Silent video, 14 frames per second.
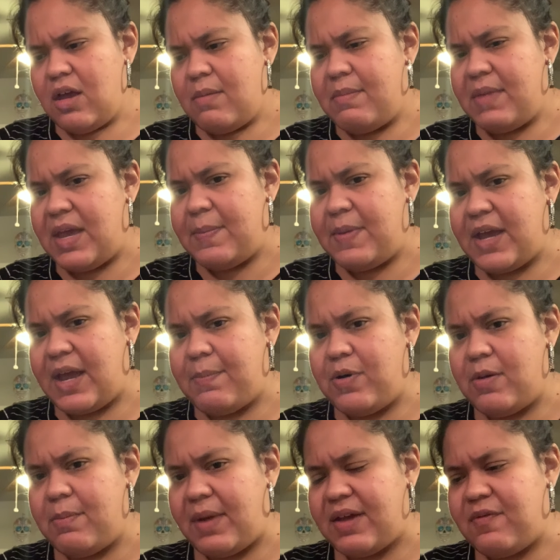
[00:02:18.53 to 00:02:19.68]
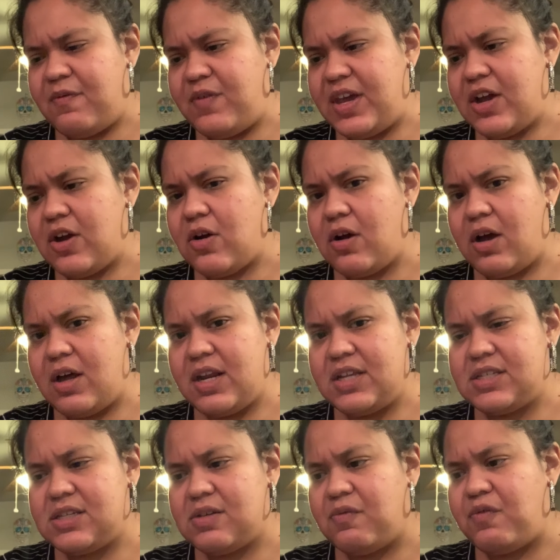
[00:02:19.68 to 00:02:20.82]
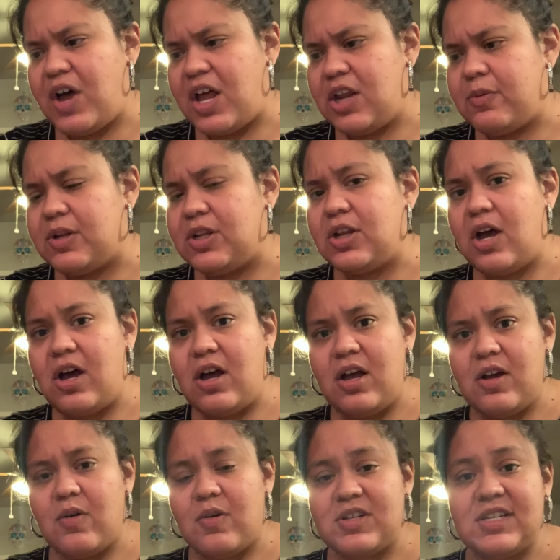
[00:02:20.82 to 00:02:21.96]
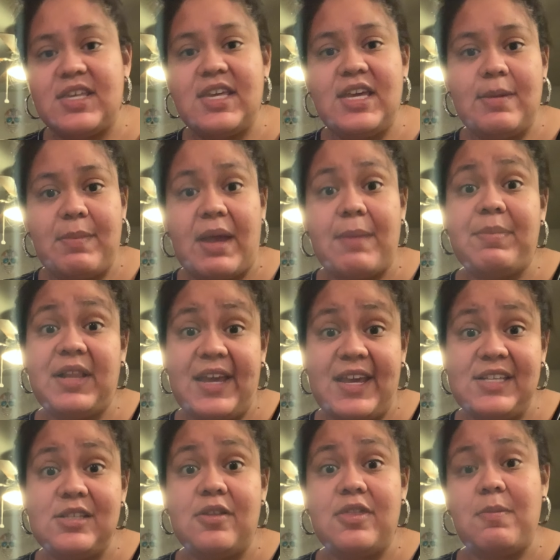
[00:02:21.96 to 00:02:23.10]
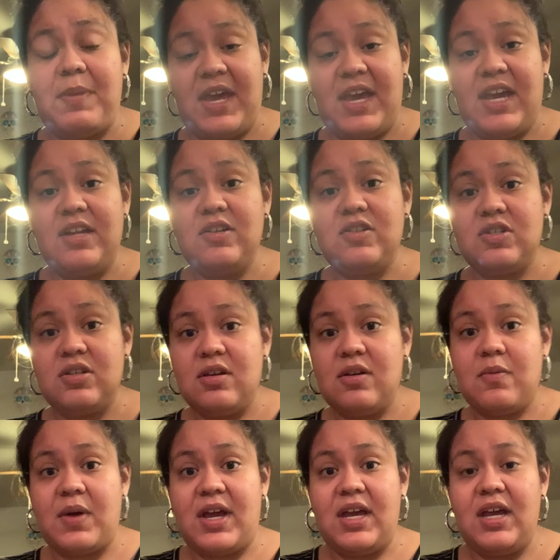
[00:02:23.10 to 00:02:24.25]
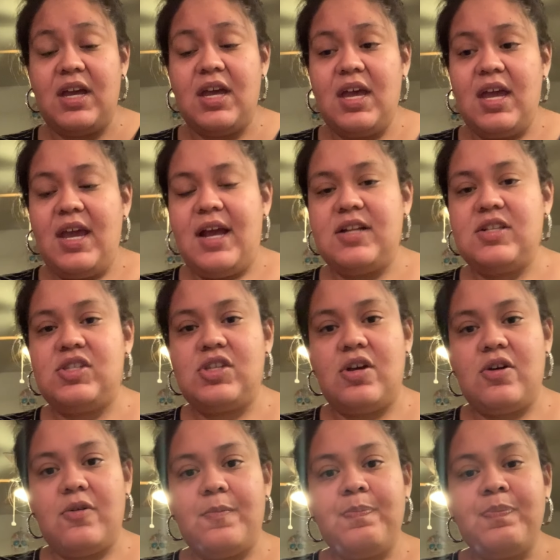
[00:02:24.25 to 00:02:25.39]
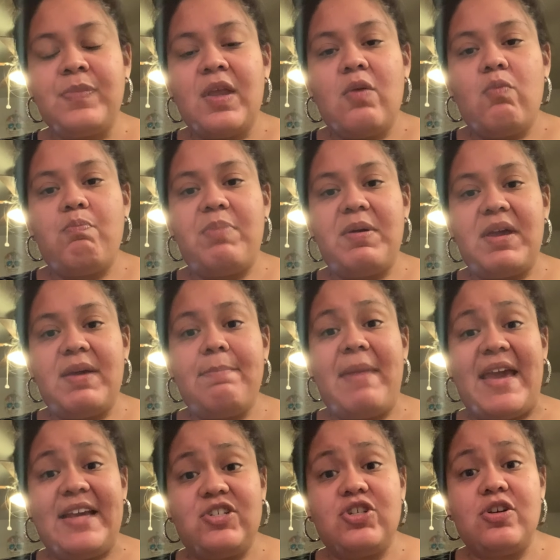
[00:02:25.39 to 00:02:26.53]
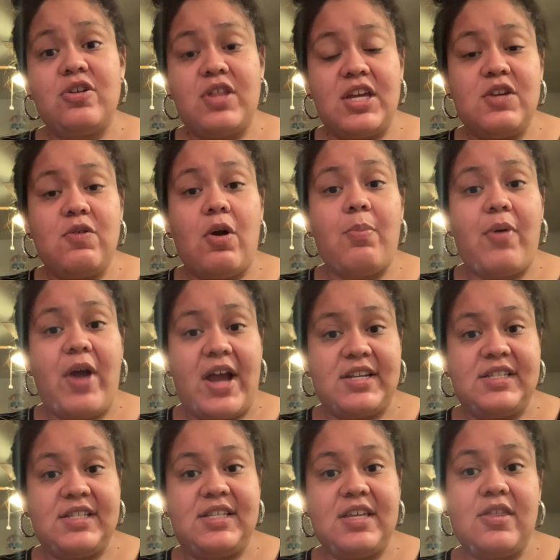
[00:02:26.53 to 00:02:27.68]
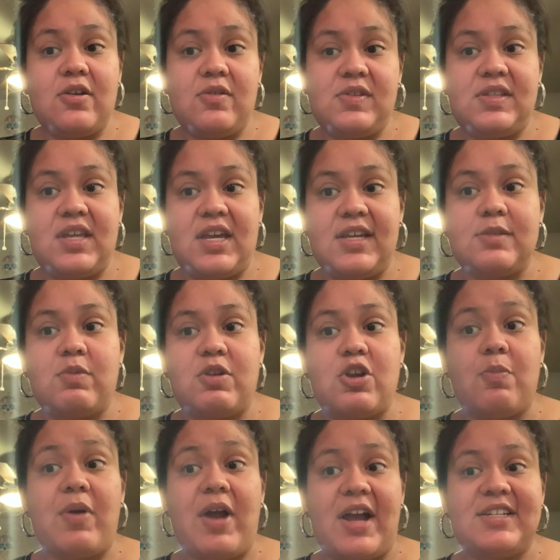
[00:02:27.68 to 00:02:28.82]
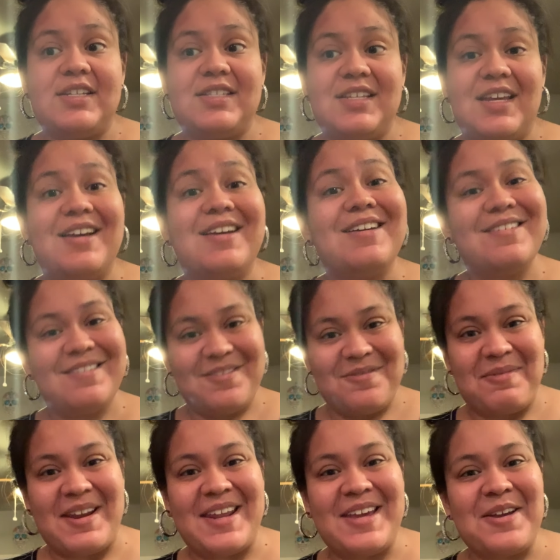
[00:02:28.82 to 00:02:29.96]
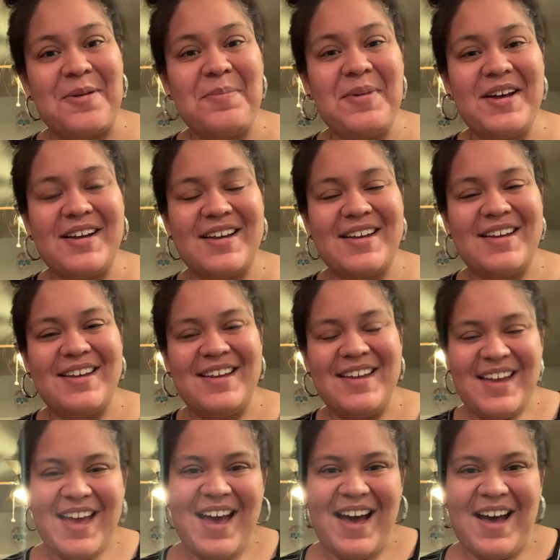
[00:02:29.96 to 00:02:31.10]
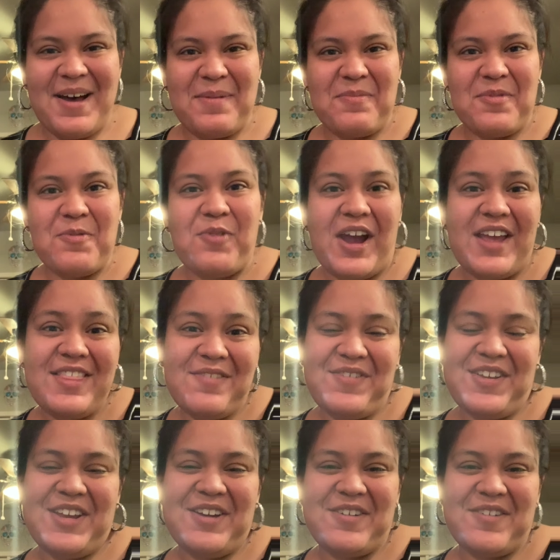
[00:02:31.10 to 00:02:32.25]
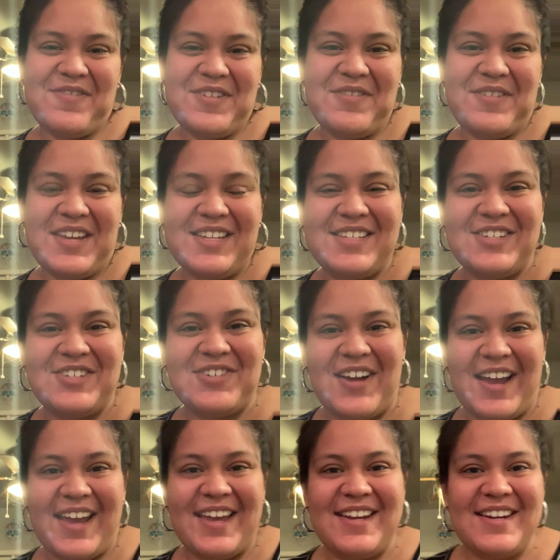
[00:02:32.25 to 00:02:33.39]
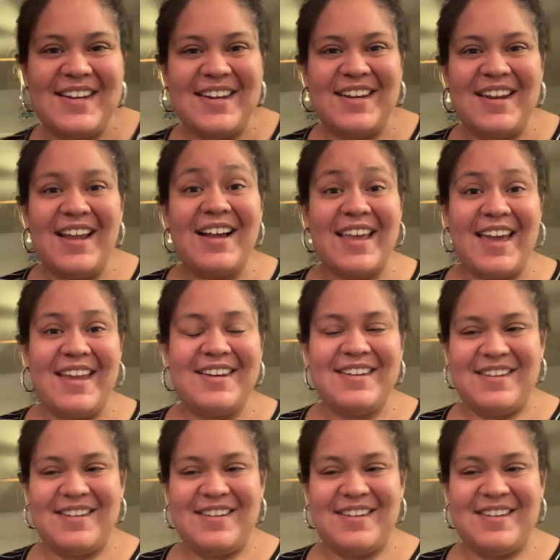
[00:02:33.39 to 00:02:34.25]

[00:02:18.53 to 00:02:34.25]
Maybe I put my finger on it to follow along or to keep my place on the page, right? And so make sure that you are practicing those things when you're practicing reading your book. Rewind the video if you need to try it again.